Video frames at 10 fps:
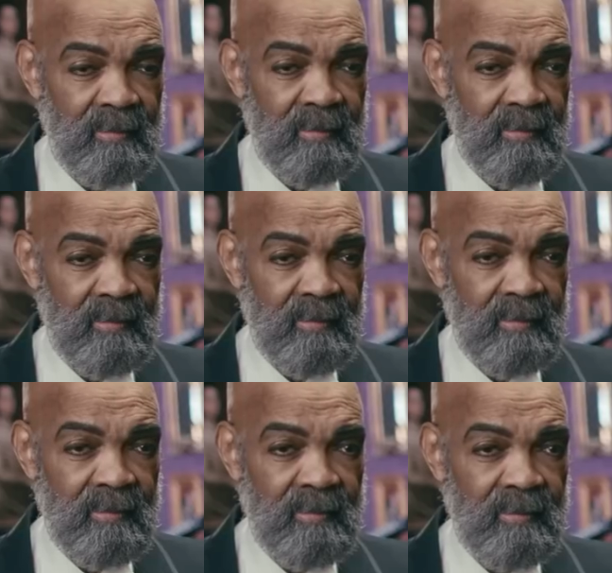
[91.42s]

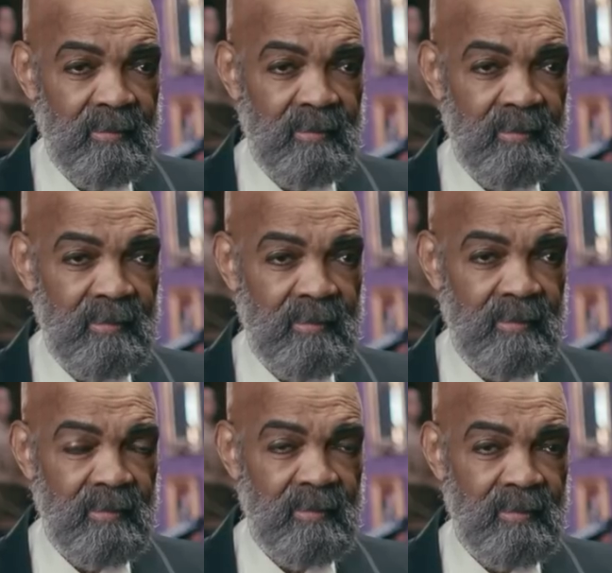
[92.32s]

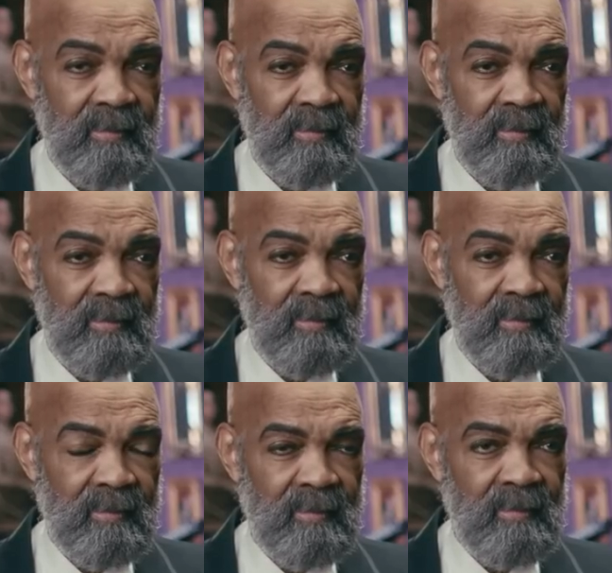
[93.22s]

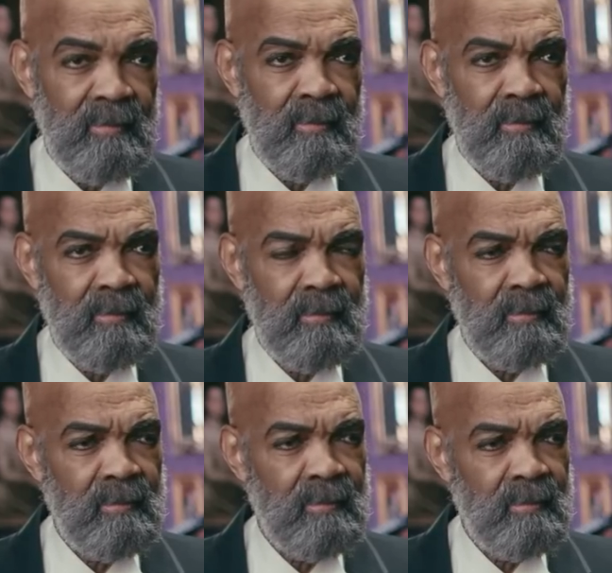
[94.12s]

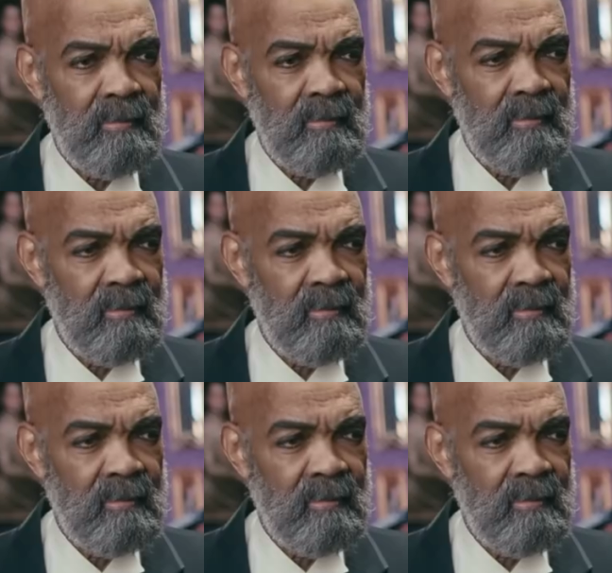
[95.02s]
No words are spoken by the person on screen.